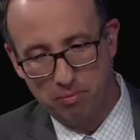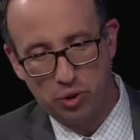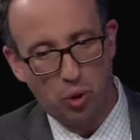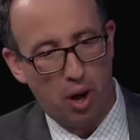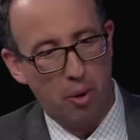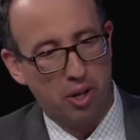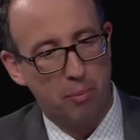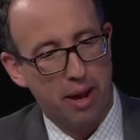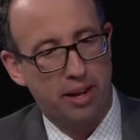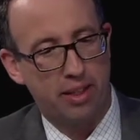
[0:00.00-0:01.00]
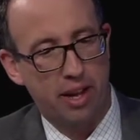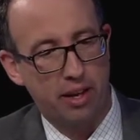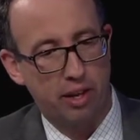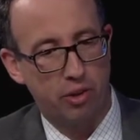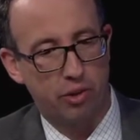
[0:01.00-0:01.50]
so I want to come back to the
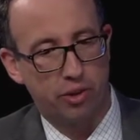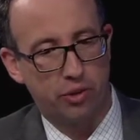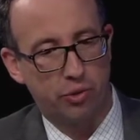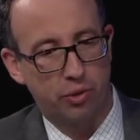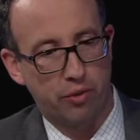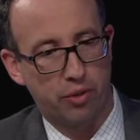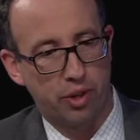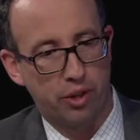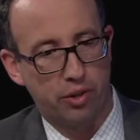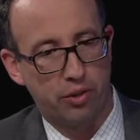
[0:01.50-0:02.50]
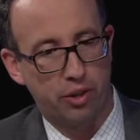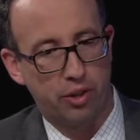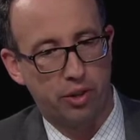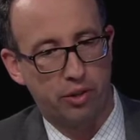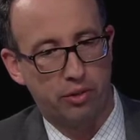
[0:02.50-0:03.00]
idea, though, the sort of the
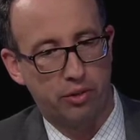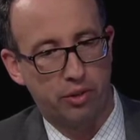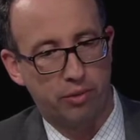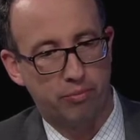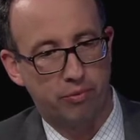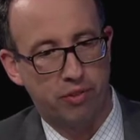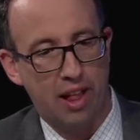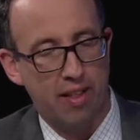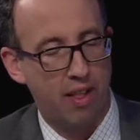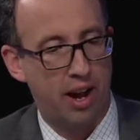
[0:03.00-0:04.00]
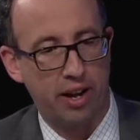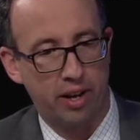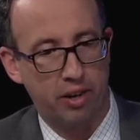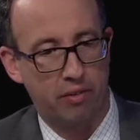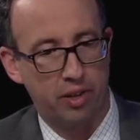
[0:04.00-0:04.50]
the the
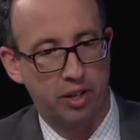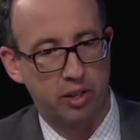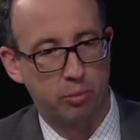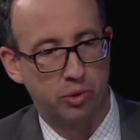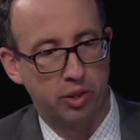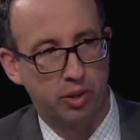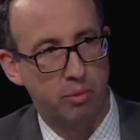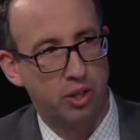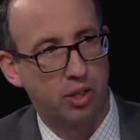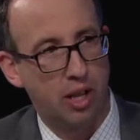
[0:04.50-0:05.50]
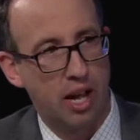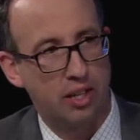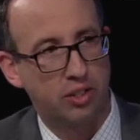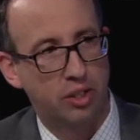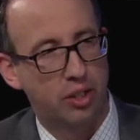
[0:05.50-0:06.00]
flatlining of incomes in the middle
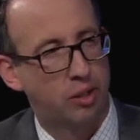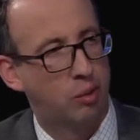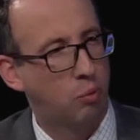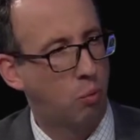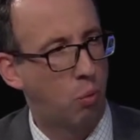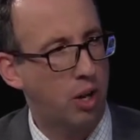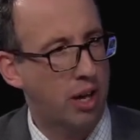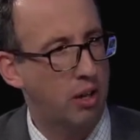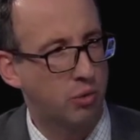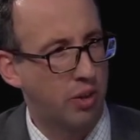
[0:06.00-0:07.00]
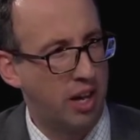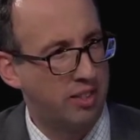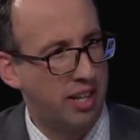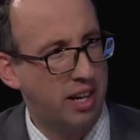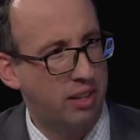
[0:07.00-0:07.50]
class. What accounts for that?
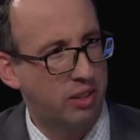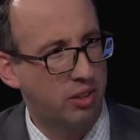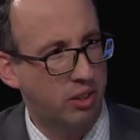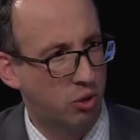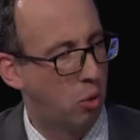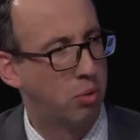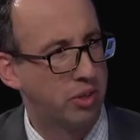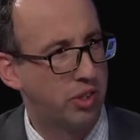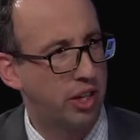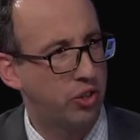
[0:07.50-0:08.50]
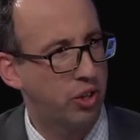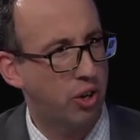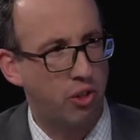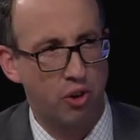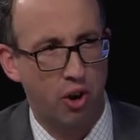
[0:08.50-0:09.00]
Is that
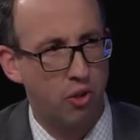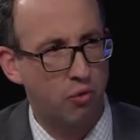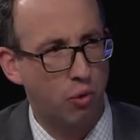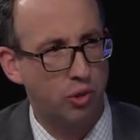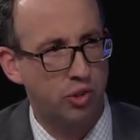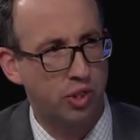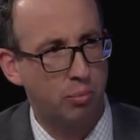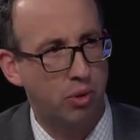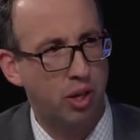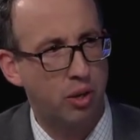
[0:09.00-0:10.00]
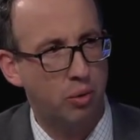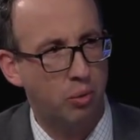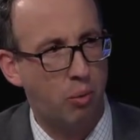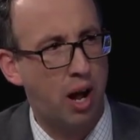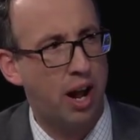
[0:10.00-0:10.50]
globalization? Are there other forces at play?
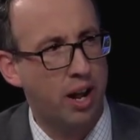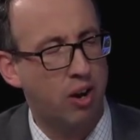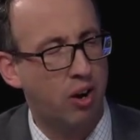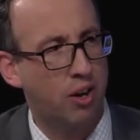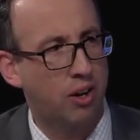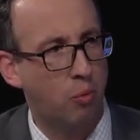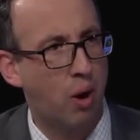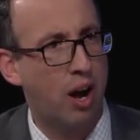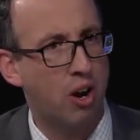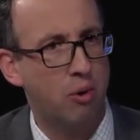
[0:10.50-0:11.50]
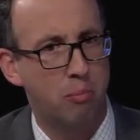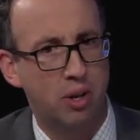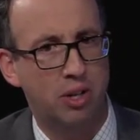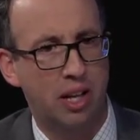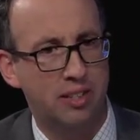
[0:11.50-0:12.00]
Why are why are
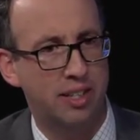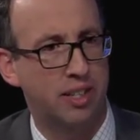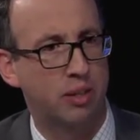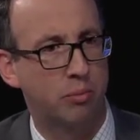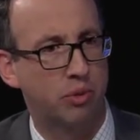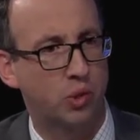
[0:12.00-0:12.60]
middle class incomes